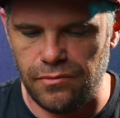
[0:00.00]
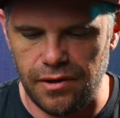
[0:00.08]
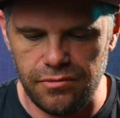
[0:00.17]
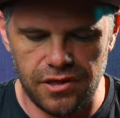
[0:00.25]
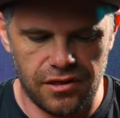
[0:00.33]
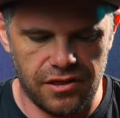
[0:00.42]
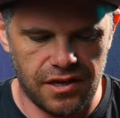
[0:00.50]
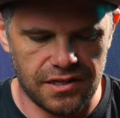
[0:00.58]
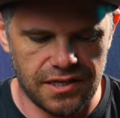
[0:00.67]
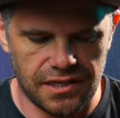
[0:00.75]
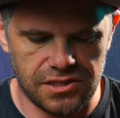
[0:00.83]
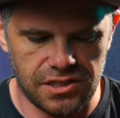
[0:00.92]
maybe they think it
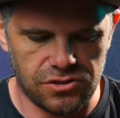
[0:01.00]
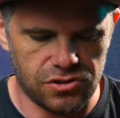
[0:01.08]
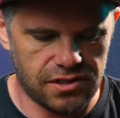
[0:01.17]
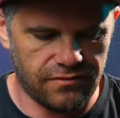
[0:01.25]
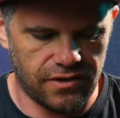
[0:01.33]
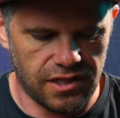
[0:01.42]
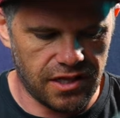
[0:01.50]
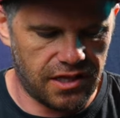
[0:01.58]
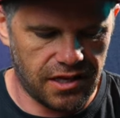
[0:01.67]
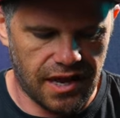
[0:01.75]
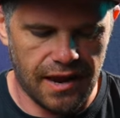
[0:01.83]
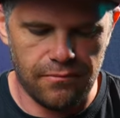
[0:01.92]
takes 6 or 7 to clean
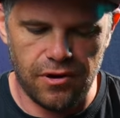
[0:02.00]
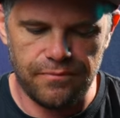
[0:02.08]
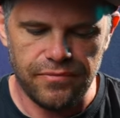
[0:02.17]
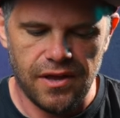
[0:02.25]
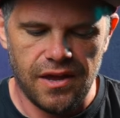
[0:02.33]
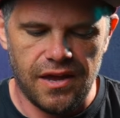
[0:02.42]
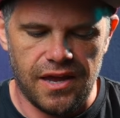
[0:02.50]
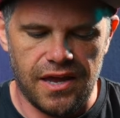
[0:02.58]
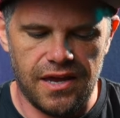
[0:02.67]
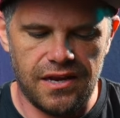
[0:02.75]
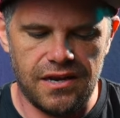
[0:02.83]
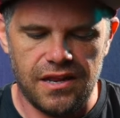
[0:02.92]
your camera,
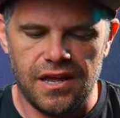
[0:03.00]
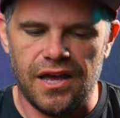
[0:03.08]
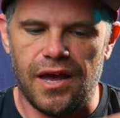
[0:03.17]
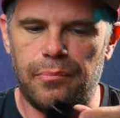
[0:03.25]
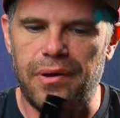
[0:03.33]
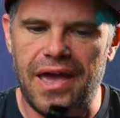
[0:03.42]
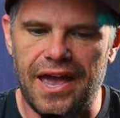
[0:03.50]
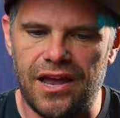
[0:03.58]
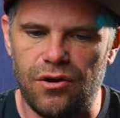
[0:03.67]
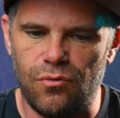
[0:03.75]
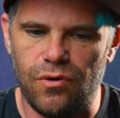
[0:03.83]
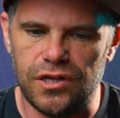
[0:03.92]
in a
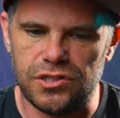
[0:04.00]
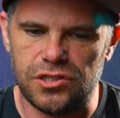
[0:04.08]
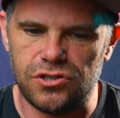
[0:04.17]
pack at once.